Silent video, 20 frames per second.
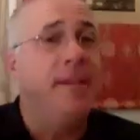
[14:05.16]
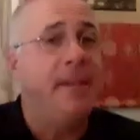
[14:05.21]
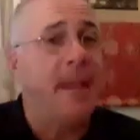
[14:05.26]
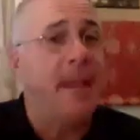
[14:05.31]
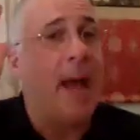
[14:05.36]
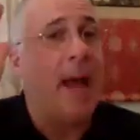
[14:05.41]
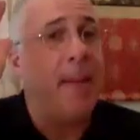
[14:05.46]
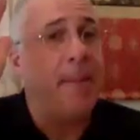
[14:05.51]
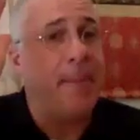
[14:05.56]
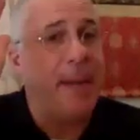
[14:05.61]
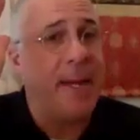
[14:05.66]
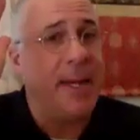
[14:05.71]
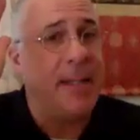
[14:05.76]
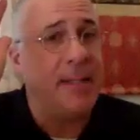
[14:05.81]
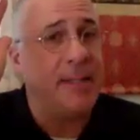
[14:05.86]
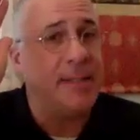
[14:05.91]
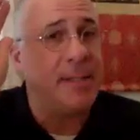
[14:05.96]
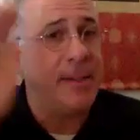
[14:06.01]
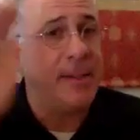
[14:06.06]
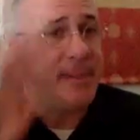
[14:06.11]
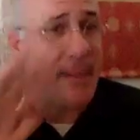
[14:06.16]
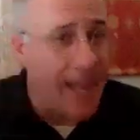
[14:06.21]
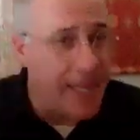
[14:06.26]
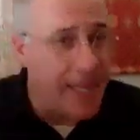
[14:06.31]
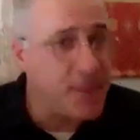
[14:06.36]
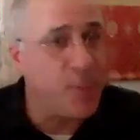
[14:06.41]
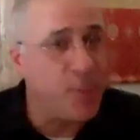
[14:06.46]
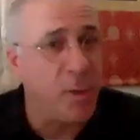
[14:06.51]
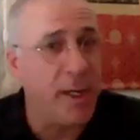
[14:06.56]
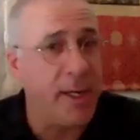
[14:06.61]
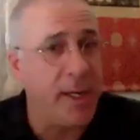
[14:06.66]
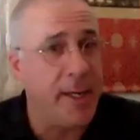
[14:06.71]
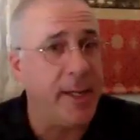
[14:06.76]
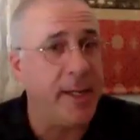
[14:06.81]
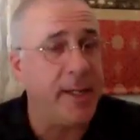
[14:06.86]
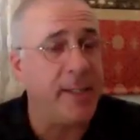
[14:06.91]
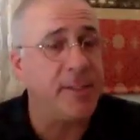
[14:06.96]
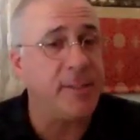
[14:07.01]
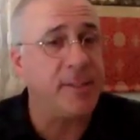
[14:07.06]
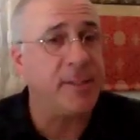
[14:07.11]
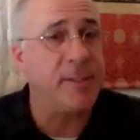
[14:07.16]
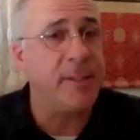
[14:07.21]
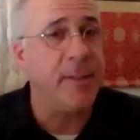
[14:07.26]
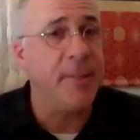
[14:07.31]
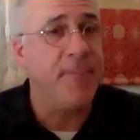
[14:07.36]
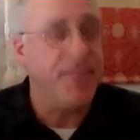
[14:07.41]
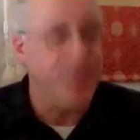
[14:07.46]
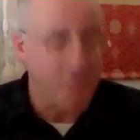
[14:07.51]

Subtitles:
that means that's what it is.